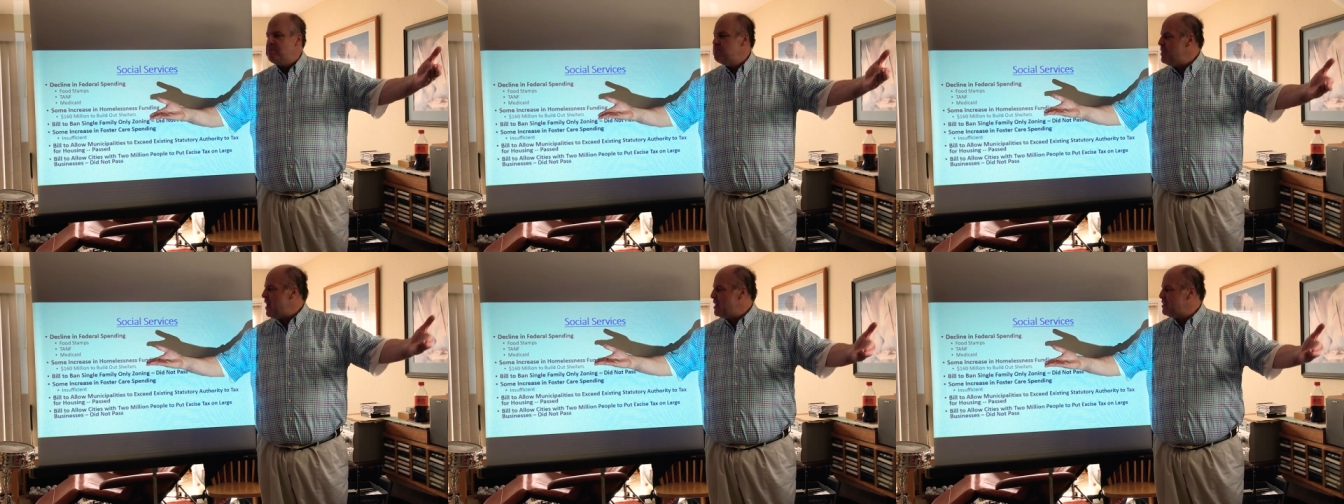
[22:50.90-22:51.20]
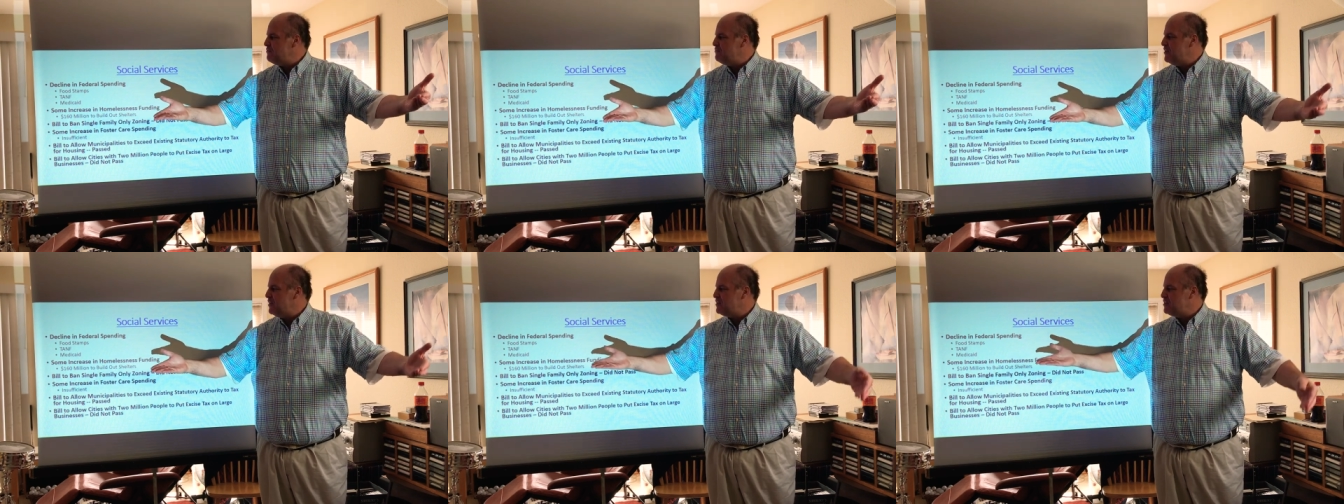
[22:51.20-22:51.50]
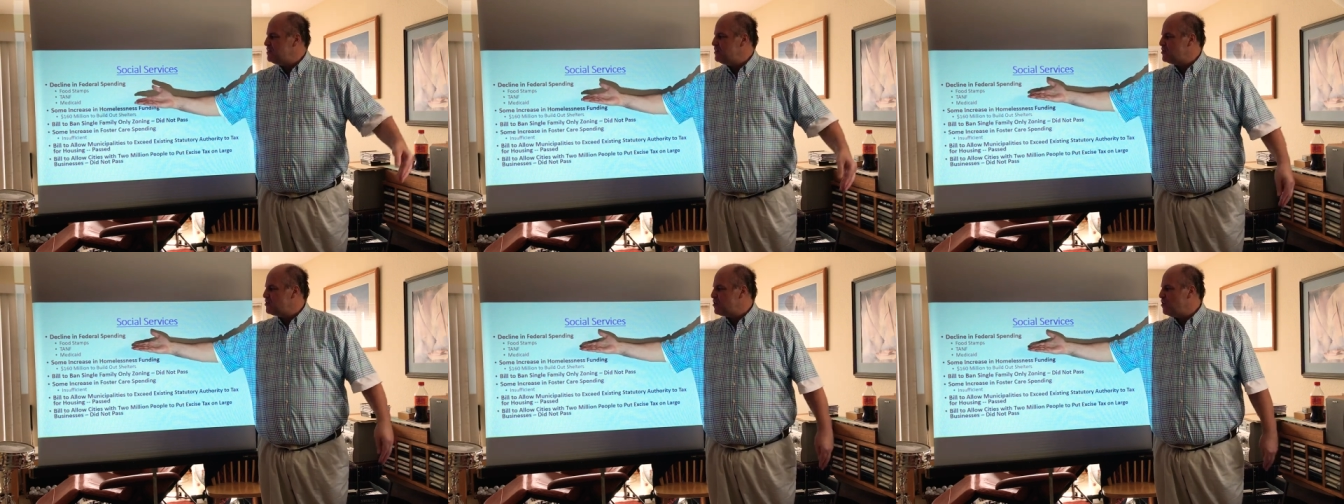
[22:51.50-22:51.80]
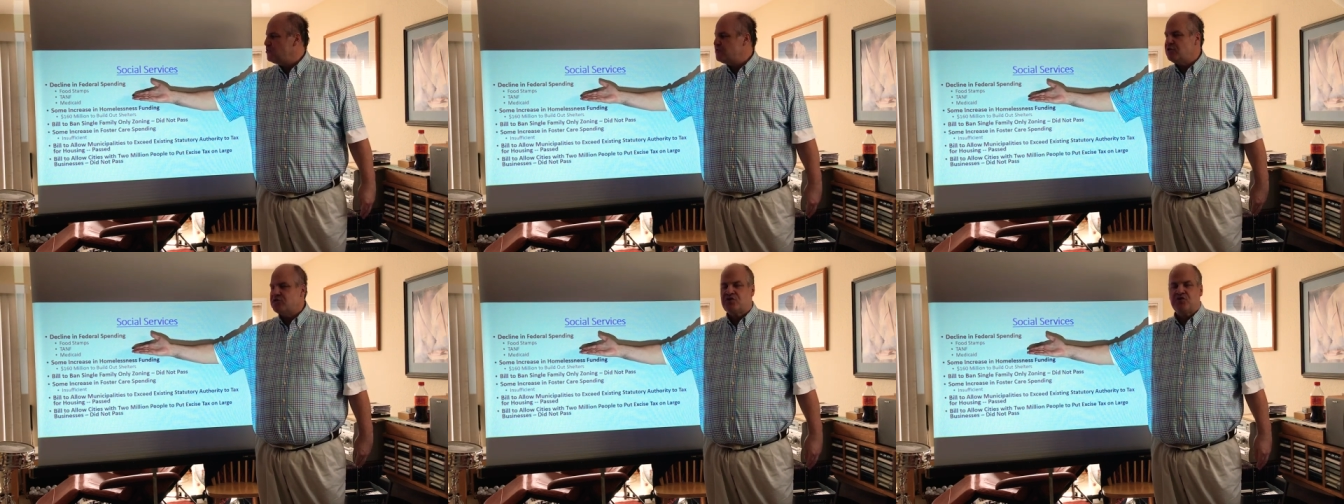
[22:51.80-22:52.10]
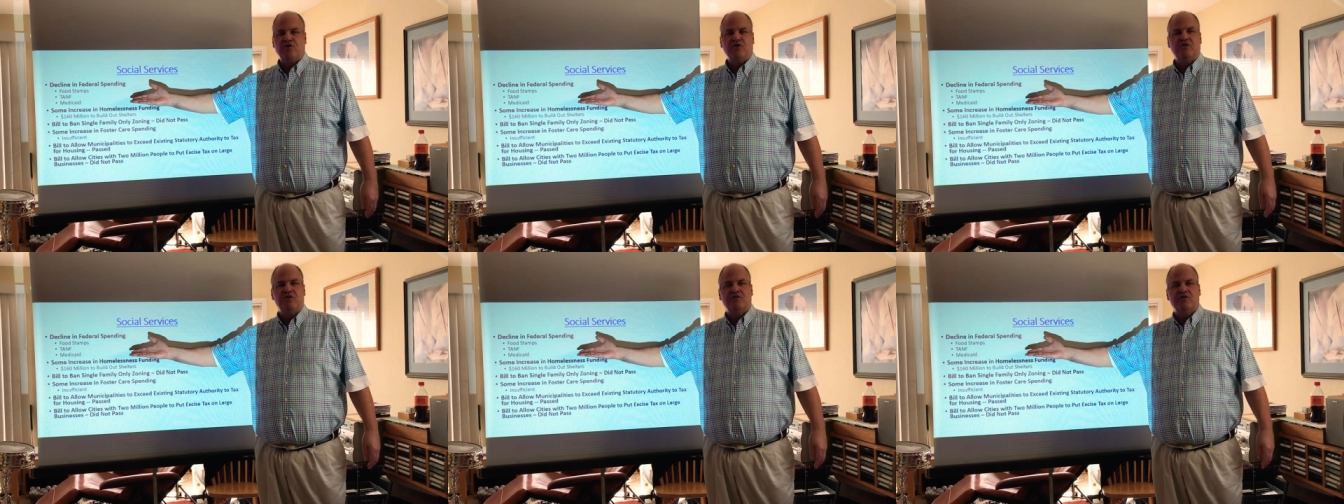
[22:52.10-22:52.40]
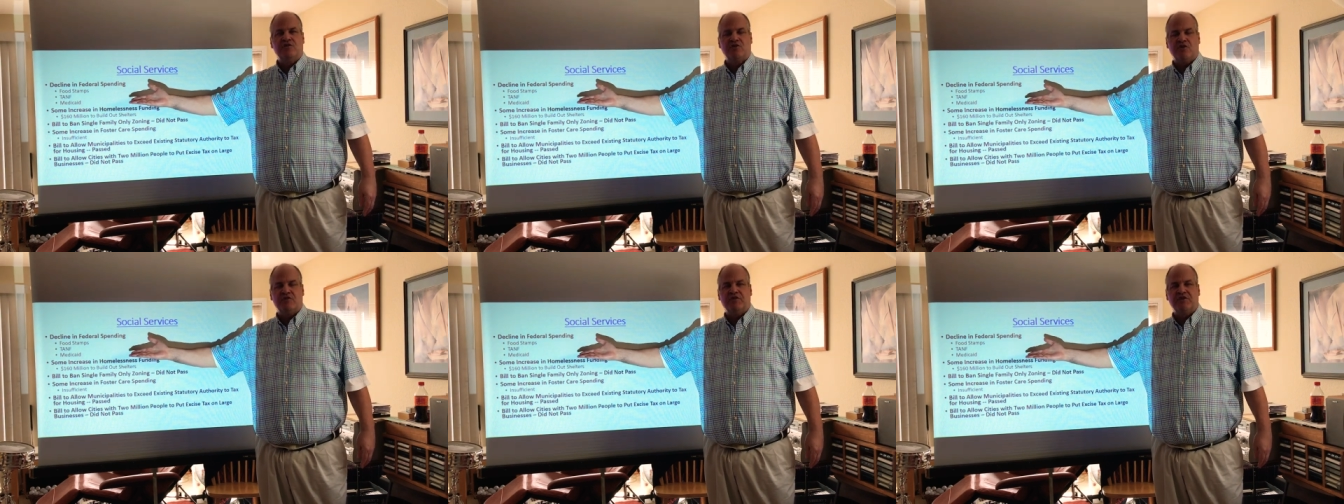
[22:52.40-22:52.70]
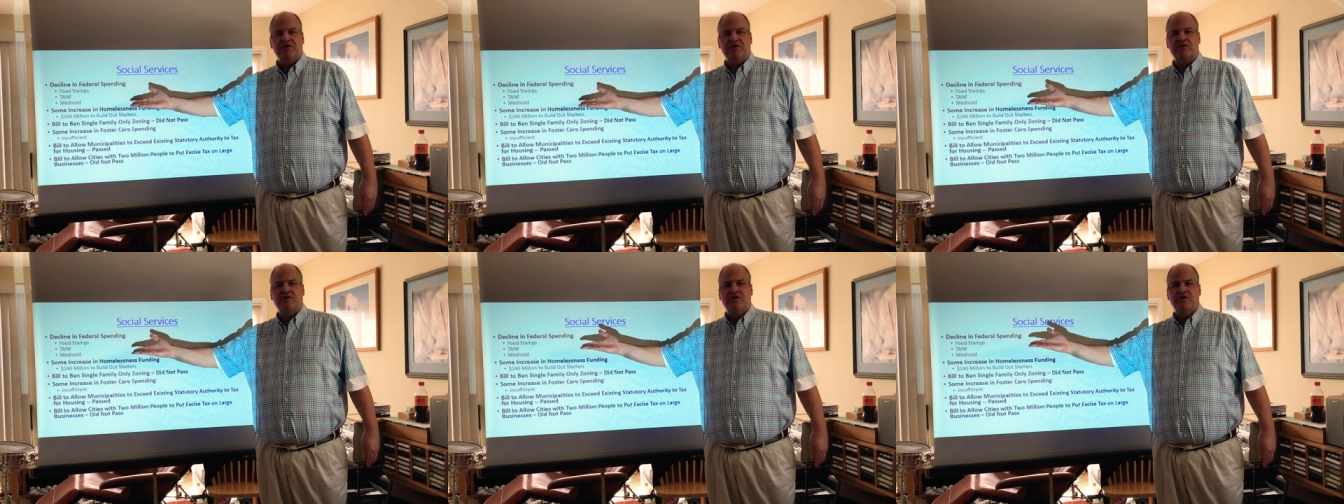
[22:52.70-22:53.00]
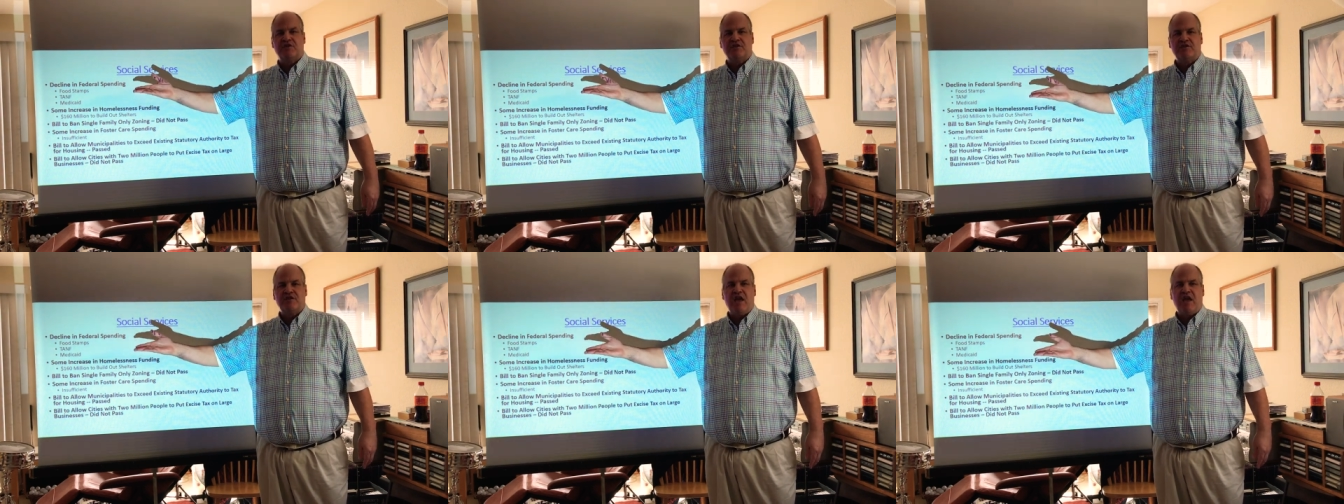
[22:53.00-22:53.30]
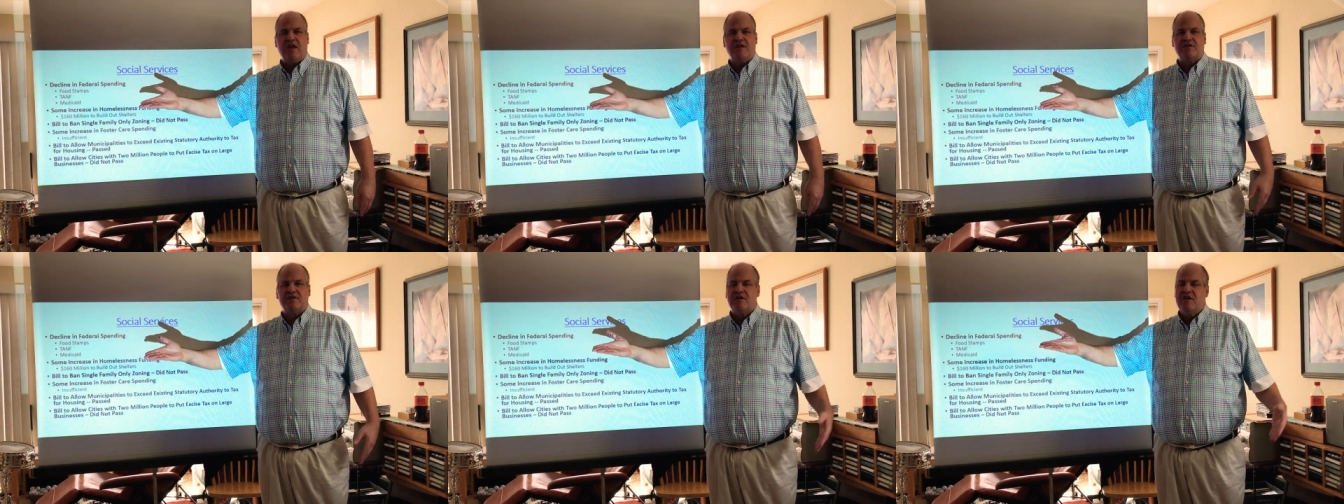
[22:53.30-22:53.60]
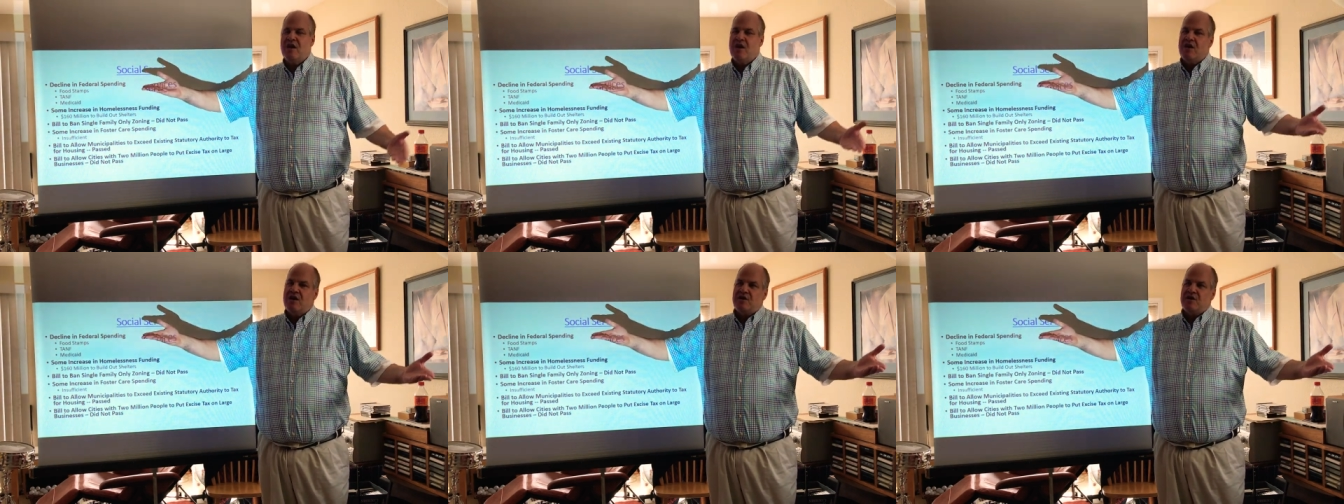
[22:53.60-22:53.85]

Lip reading: benefits in the social services to the states.